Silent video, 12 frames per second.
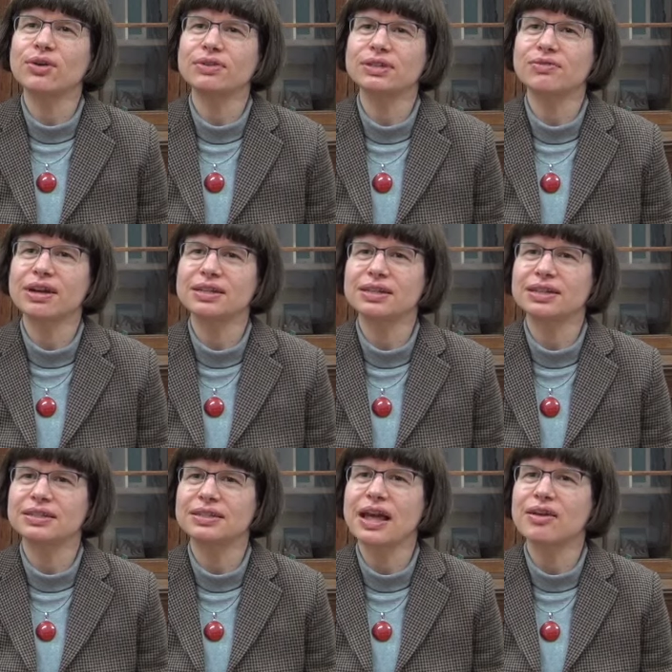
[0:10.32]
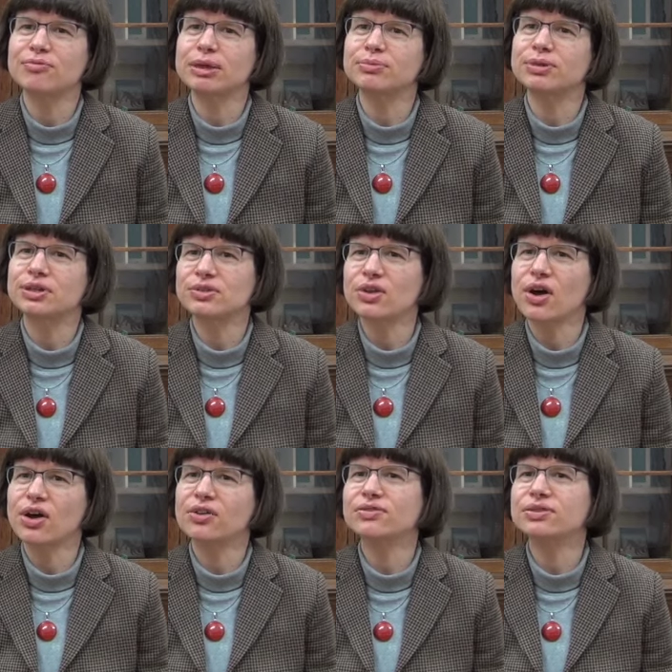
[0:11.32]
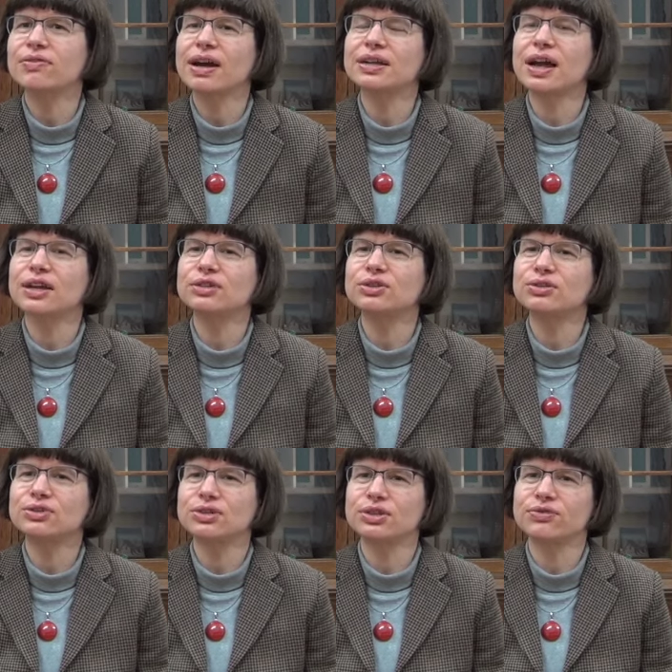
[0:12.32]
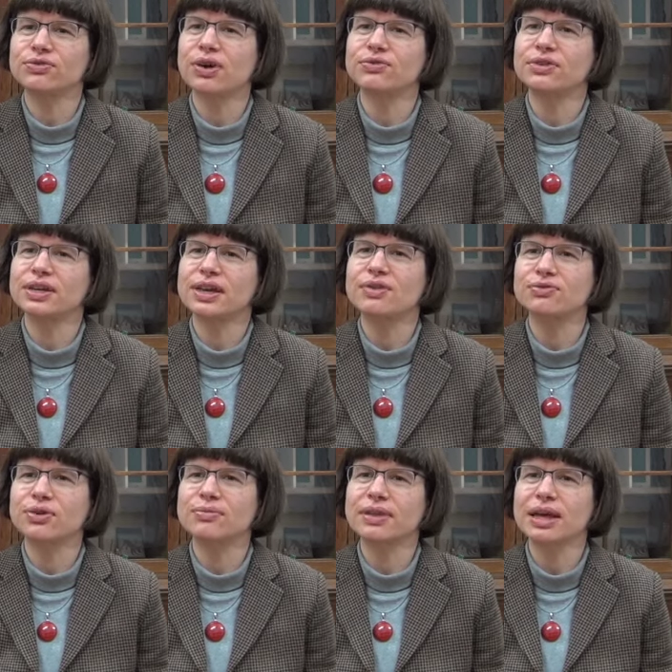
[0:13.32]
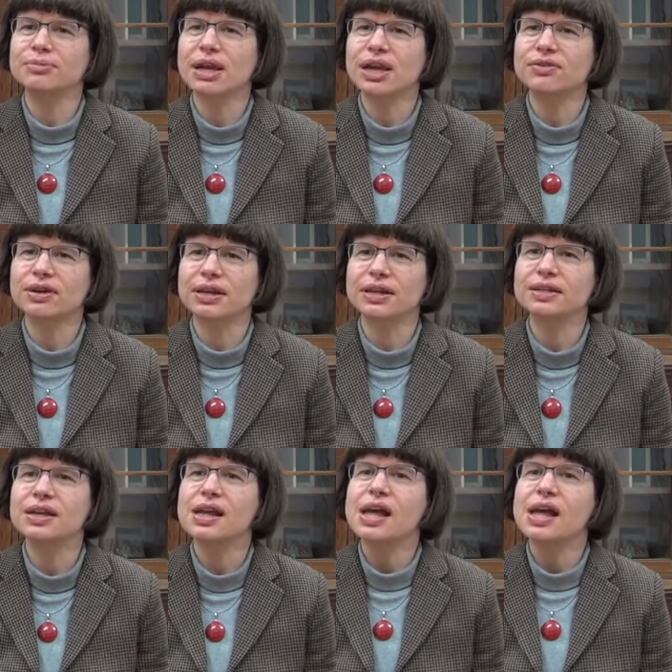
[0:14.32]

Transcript: of his writings have been preserved, quite unusual for a figure from that period.